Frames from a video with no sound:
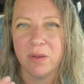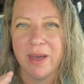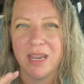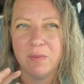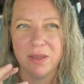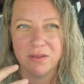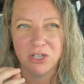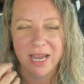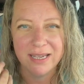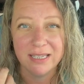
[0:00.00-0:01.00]
about it, but
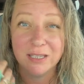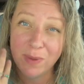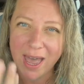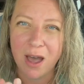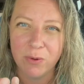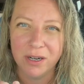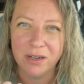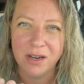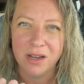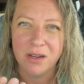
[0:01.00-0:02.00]
she has this power,
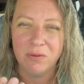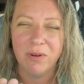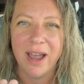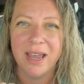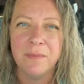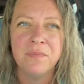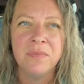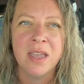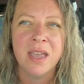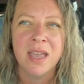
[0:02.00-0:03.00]
right?
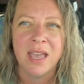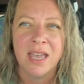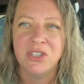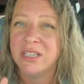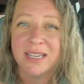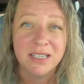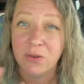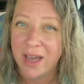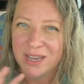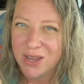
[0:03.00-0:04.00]
And she doesn't
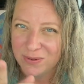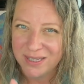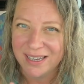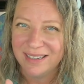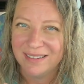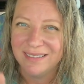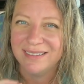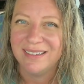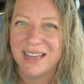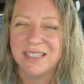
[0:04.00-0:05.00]
know how to use it.
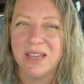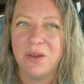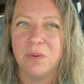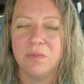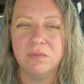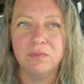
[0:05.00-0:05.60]
And so